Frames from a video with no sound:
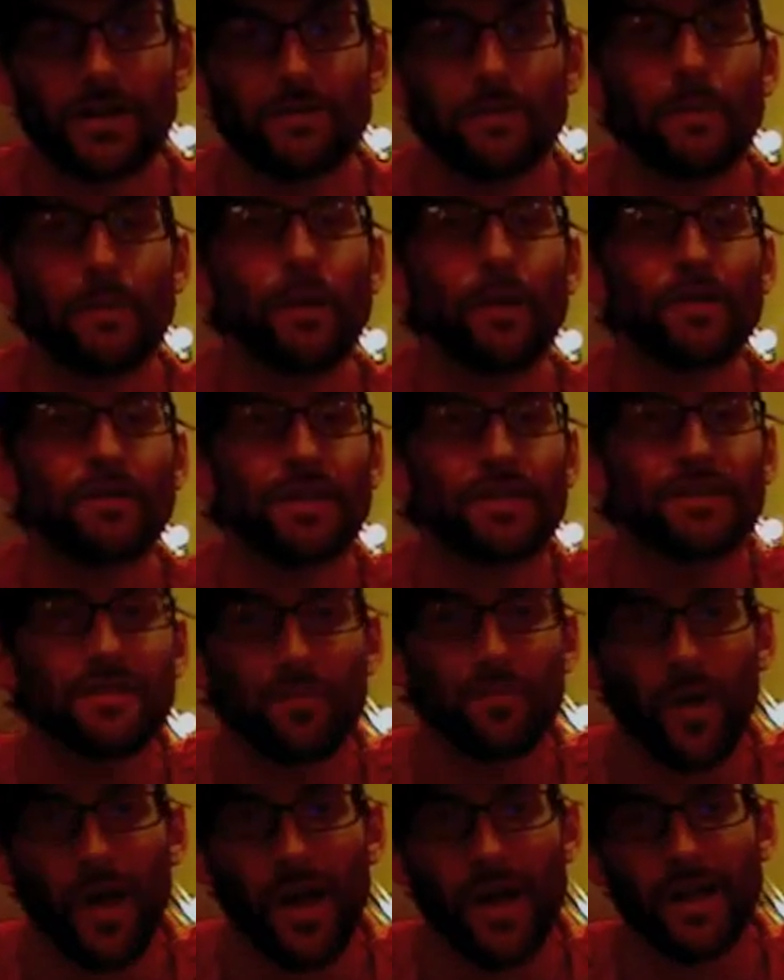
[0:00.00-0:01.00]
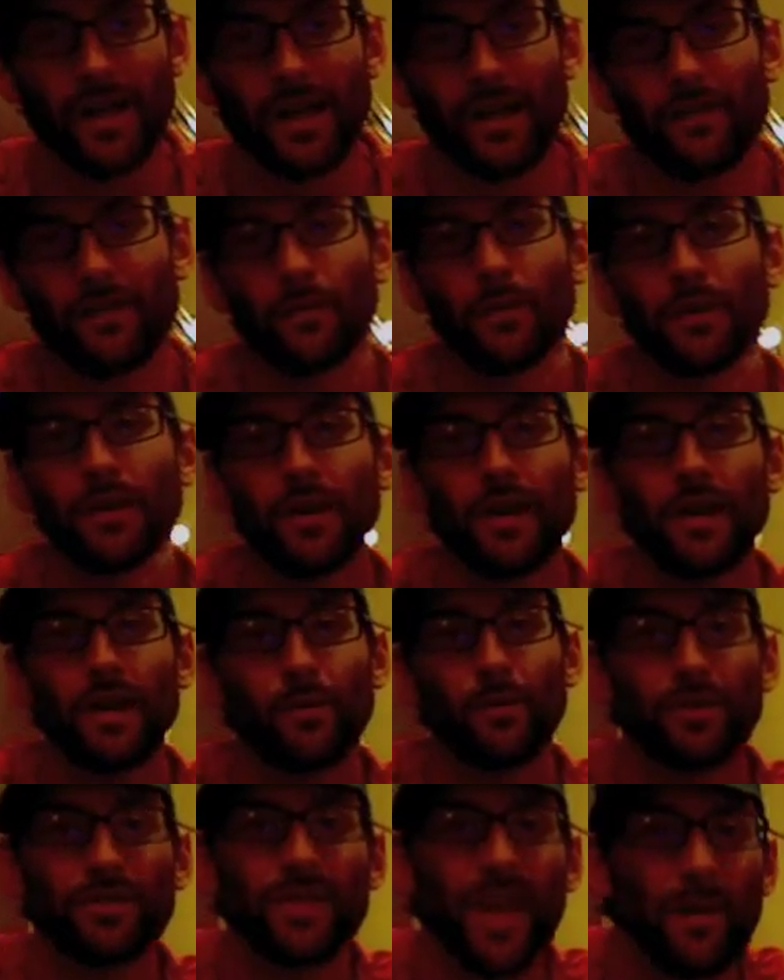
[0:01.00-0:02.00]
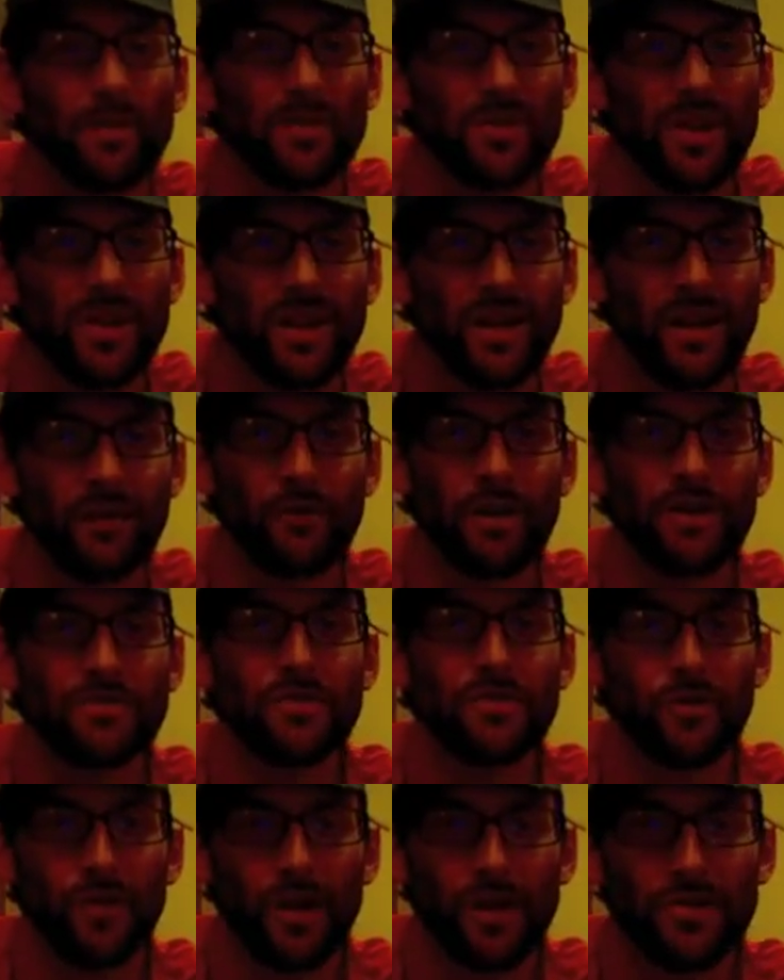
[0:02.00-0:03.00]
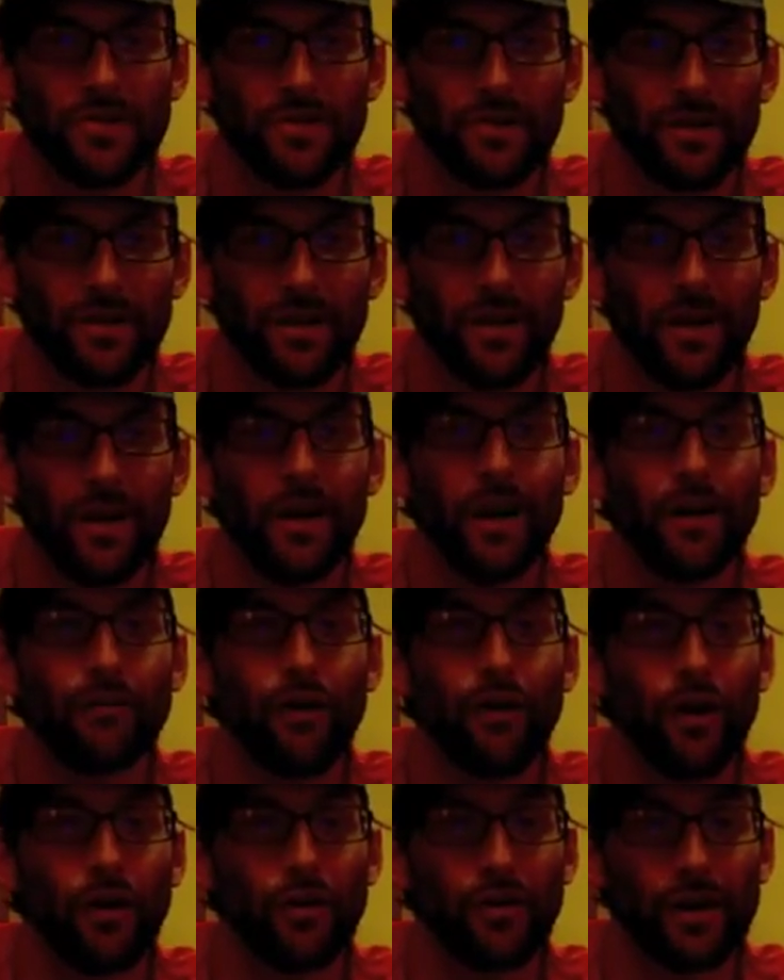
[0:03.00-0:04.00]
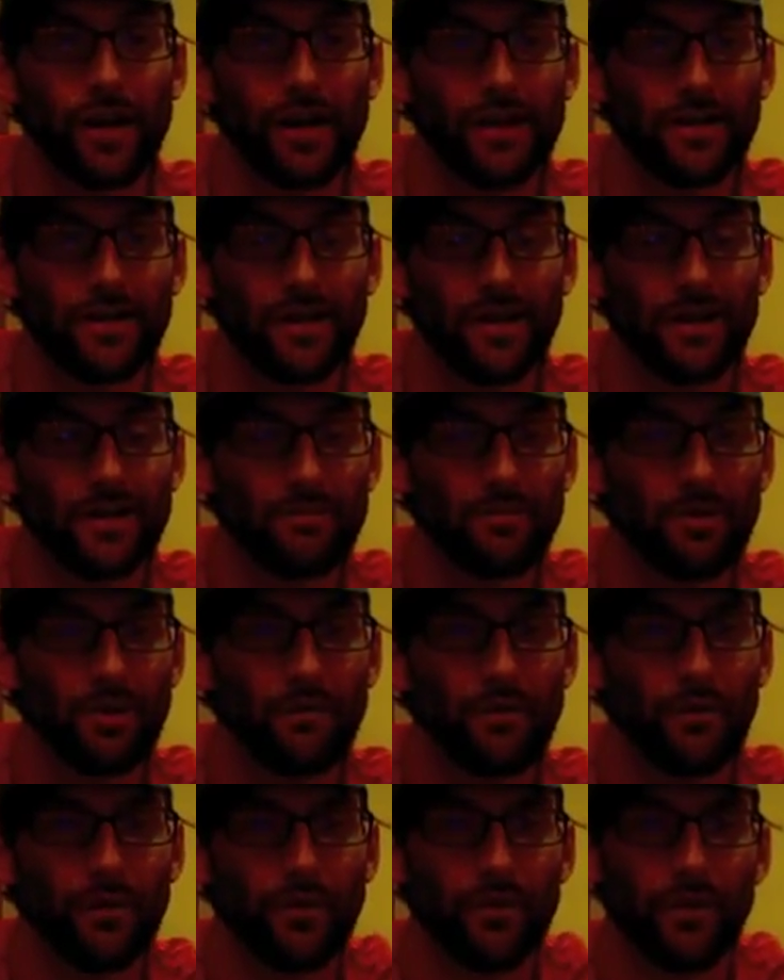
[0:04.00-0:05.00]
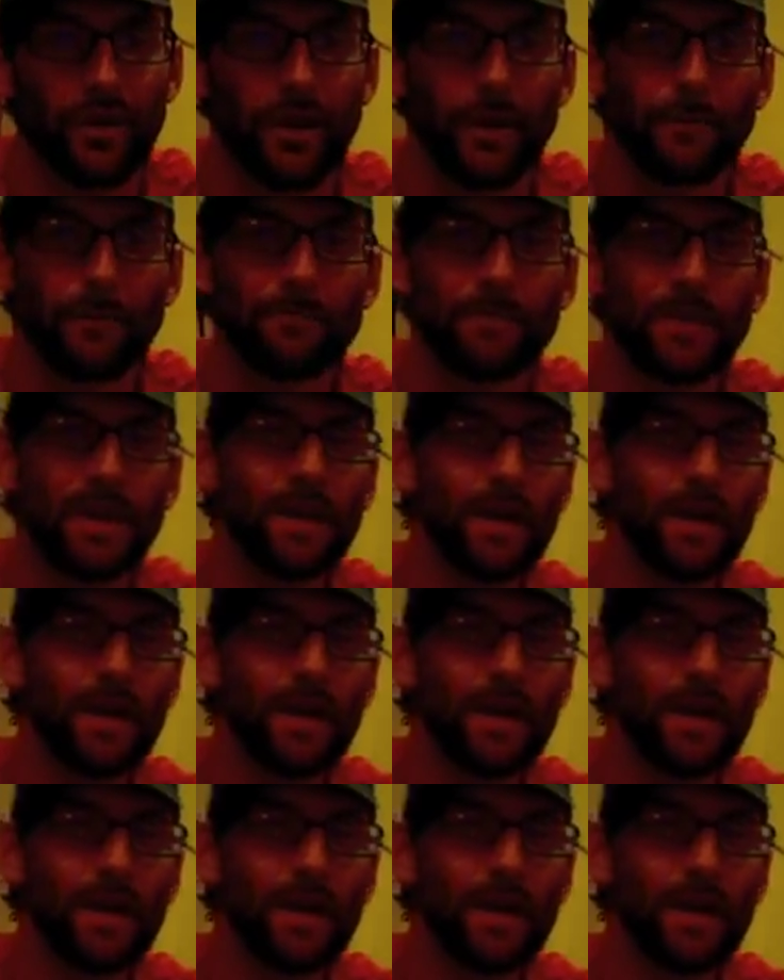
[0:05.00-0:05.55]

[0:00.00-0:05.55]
to be participating in the redemption and restoration of all creation. It's a beautiful thing.